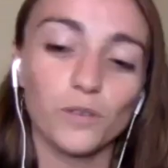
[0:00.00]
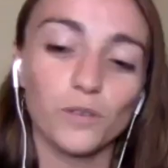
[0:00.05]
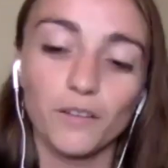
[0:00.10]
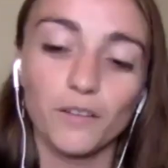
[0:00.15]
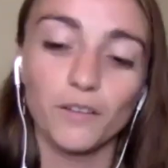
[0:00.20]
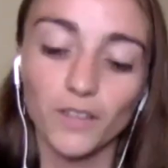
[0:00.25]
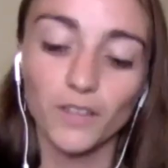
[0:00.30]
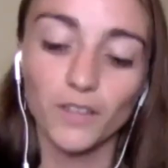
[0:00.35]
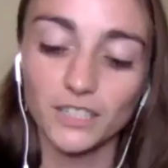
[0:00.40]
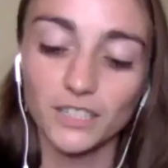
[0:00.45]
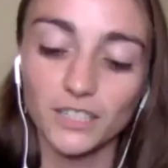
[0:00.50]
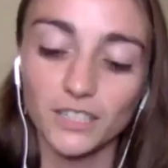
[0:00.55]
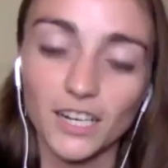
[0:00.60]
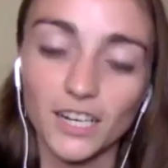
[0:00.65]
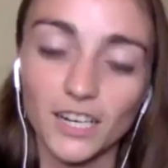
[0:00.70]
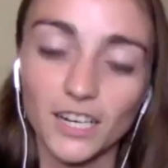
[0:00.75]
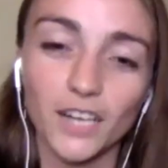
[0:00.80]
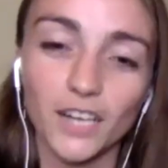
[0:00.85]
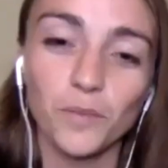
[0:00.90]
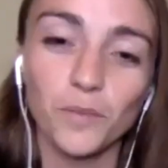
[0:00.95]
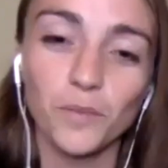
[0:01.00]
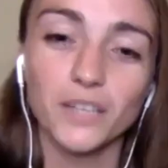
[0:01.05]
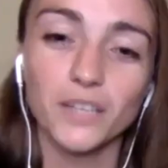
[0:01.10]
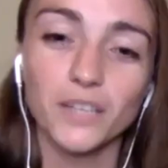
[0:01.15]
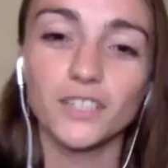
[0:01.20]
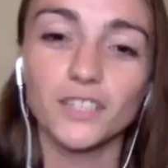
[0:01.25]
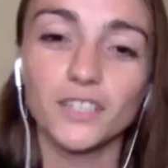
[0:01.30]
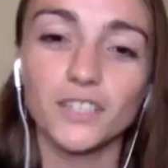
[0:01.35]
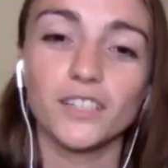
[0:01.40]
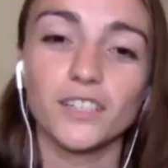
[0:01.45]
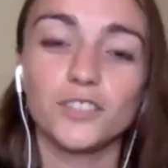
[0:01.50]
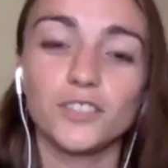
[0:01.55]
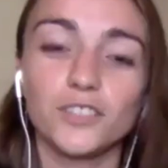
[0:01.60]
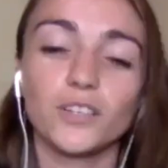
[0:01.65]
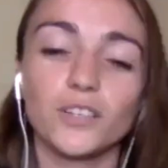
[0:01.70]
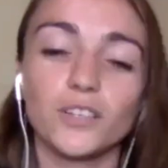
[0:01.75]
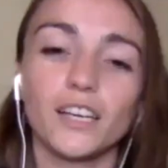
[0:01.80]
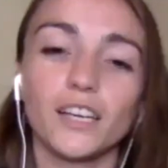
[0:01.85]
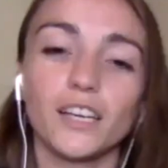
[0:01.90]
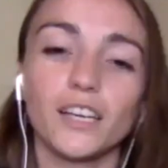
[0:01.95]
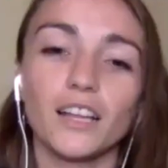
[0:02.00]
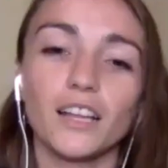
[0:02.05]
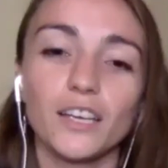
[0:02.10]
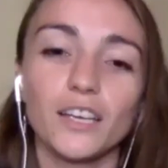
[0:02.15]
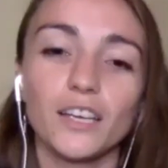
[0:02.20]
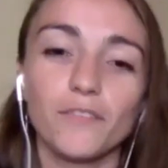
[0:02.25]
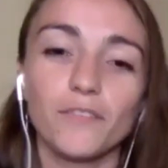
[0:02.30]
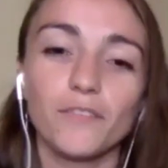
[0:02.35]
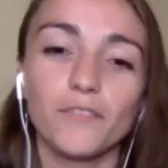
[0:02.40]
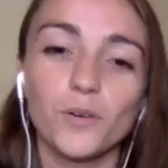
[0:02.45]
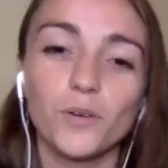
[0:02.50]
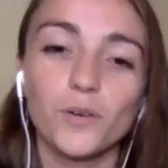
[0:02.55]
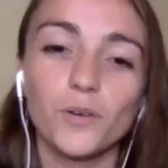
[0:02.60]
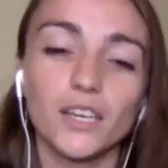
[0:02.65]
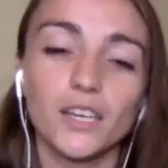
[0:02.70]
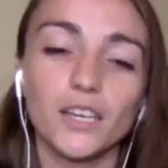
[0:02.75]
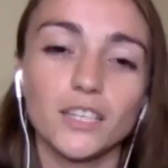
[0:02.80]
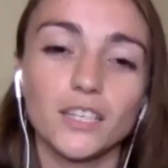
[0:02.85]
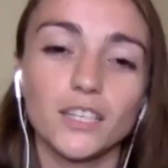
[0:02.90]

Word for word: I never thought to send an audio message or like, I like your voice.